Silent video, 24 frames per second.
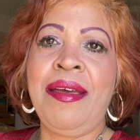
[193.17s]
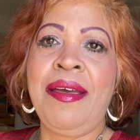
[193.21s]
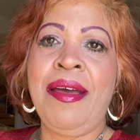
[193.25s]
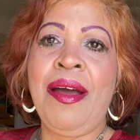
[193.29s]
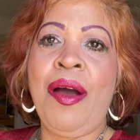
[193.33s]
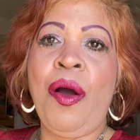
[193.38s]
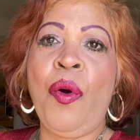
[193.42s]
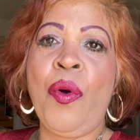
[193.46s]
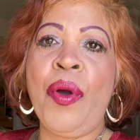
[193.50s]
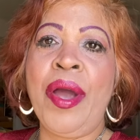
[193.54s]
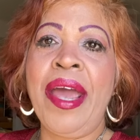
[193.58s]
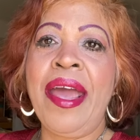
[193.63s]

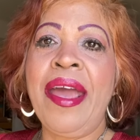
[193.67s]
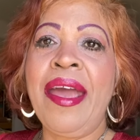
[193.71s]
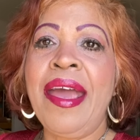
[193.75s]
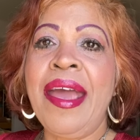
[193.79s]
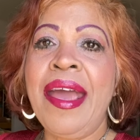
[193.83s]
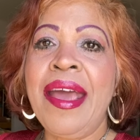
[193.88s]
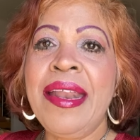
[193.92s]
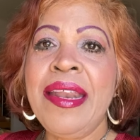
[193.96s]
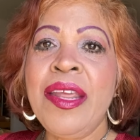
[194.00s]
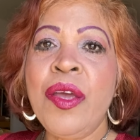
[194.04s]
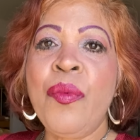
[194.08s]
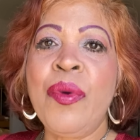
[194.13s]
Okay,
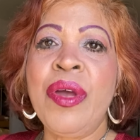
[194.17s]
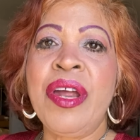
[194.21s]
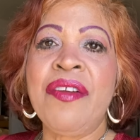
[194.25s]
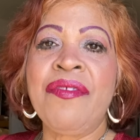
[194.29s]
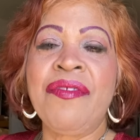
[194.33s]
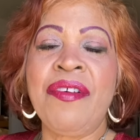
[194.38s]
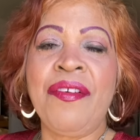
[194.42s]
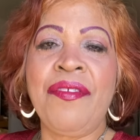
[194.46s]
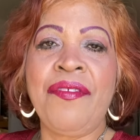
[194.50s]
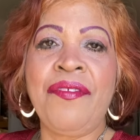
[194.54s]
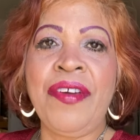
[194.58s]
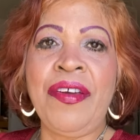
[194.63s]
anywhere
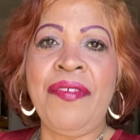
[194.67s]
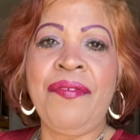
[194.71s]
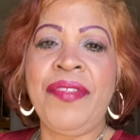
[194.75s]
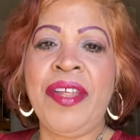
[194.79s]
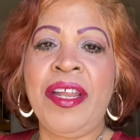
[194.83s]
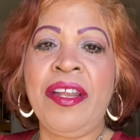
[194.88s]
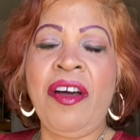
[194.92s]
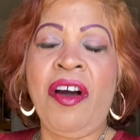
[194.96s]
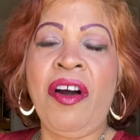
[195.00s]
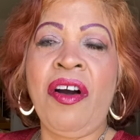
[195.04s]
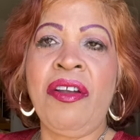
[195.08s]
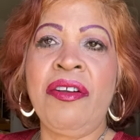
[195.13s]
from fifty
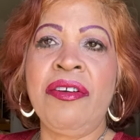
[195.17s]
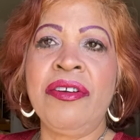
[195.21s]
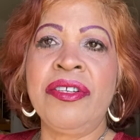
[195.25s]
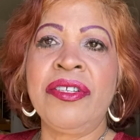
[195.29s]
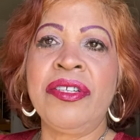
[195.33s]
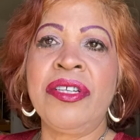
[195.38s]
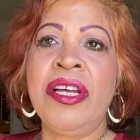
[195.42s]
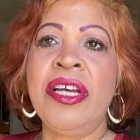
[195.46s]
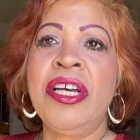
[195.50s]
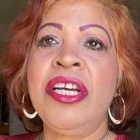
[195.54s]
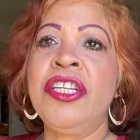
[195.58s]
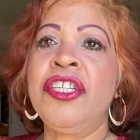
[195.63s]

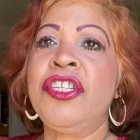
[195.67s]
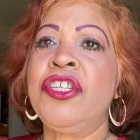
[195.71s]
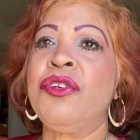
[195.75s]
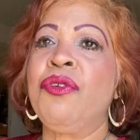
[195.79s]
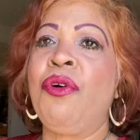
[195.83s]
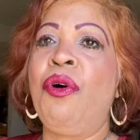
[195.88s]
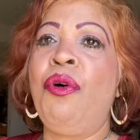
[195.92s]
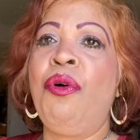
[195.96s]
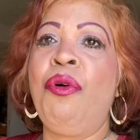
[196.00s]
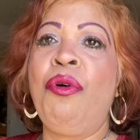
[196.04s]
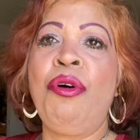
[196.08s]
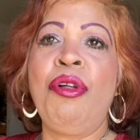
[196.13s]
dollars to
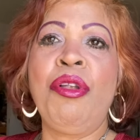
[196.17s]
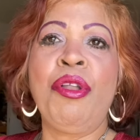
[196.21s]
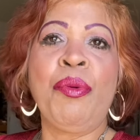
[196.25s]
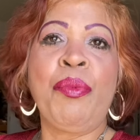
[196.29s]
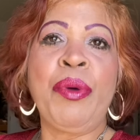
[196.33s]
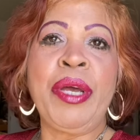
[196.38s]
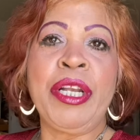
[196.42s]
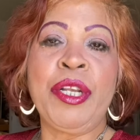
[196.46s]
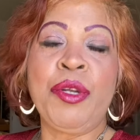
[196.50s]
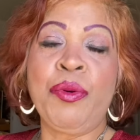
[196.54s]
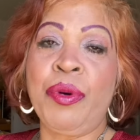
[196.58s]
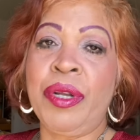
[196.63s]
all the
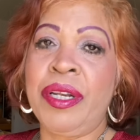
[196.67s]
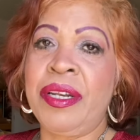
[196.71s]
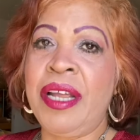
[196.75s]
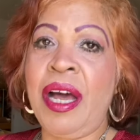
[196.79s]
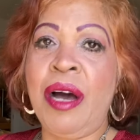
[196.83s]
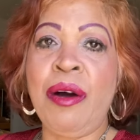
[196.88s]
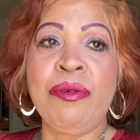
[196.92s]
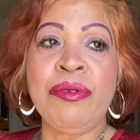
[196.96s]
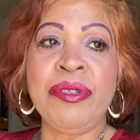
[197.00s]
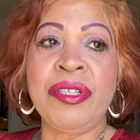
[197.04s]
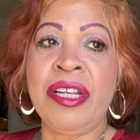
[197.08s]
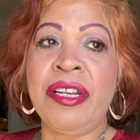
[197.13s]
way to one
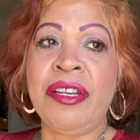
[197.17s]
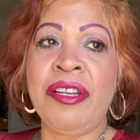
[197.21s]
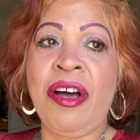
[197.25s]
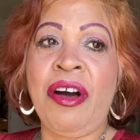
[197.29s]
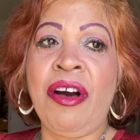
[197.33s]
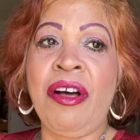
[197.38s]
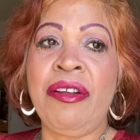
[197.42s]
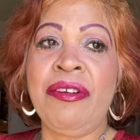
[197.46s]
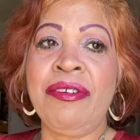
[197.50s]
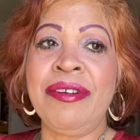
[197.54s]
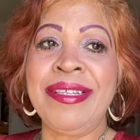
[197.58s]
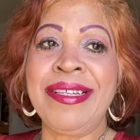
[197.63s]
thousand
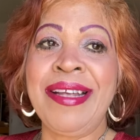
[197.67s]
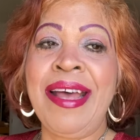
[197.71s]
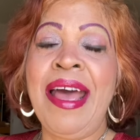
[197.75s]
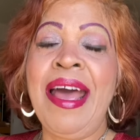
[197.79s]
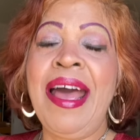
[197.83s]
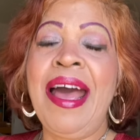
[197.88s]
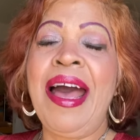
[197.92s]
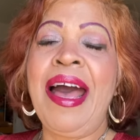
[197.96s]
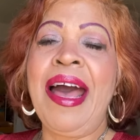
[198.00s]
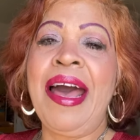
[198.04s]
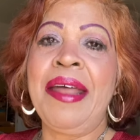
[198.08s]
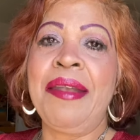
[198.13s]
dollars
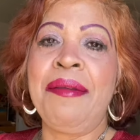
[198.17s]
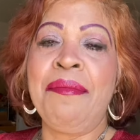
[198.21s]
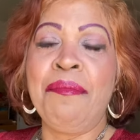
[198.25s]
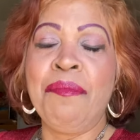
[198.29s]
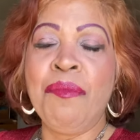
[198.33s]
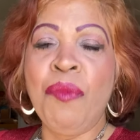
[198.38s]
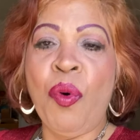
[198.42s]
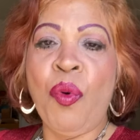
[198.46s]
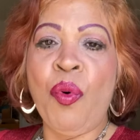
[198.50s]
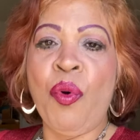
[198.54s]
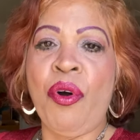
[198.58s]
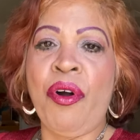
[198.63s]
and
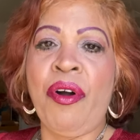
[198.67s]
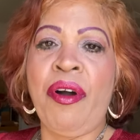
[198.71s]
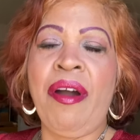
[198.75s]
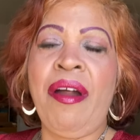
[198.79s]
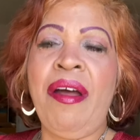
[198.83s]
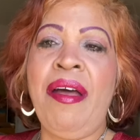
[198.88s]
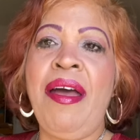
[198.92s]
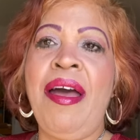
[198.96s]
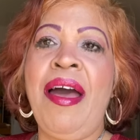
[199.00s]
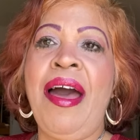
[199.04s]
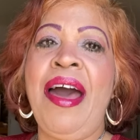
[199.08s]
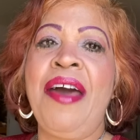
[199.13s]
more.
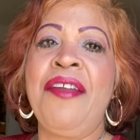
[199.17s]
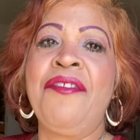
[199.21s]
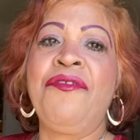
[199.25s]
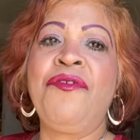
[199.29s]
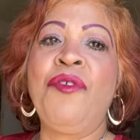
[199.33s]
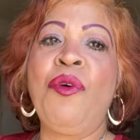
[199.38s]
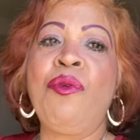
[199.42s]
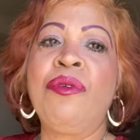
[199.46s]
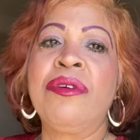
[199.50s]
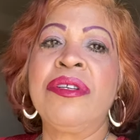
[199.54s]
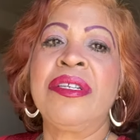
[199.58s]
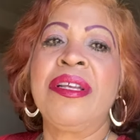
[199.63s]
And
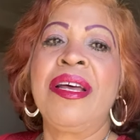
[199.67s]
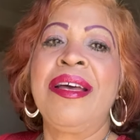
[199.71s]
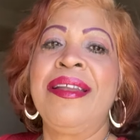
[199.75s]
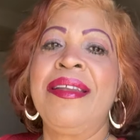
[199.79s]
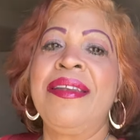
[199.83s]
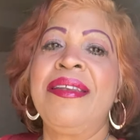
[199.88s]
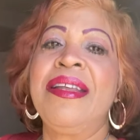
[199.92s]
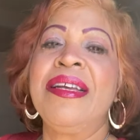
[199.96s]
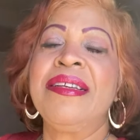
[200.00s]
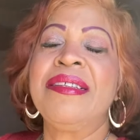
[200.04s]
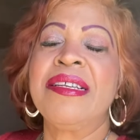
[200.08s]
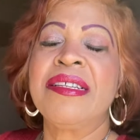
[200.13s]
folks,
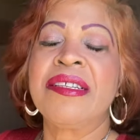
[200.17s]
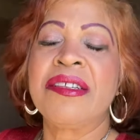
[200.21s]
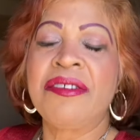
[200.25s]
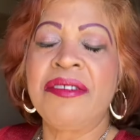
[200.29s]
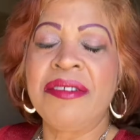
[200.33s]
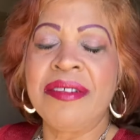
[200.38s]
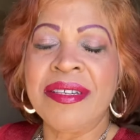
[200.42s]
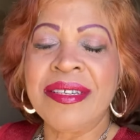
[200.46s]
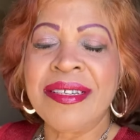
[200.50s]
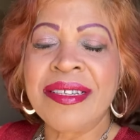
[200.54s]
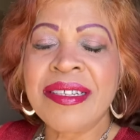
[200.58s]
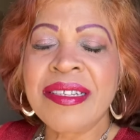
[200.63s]
this is
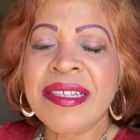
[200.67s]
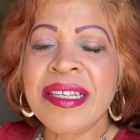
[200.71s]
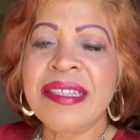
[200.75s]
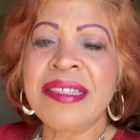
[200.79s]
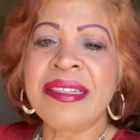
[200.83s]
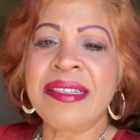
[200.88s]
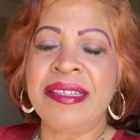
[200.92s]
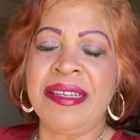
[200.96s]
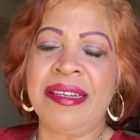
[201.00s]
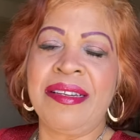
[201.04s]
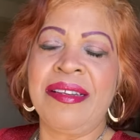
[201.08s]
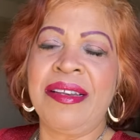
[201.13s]

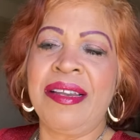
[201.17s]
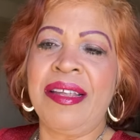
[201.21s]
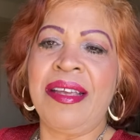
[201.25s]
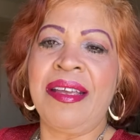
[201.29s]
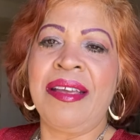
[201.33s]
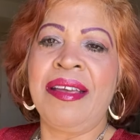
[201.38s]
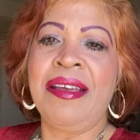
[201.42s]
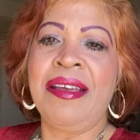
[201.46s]
consistently